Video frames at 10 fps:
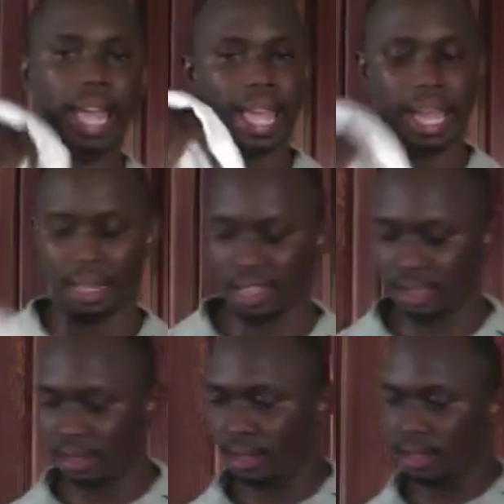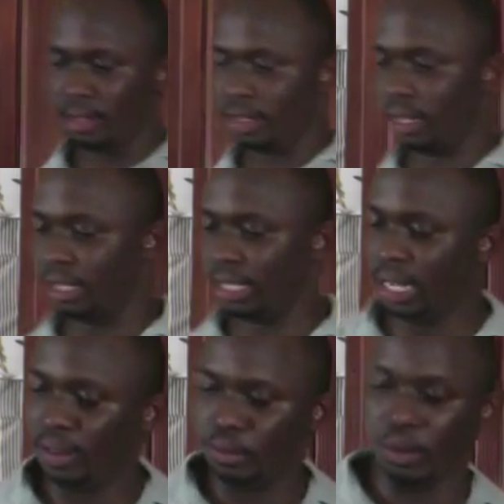I had a
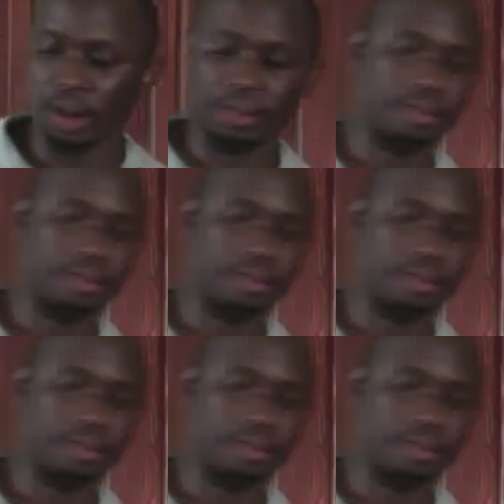container of water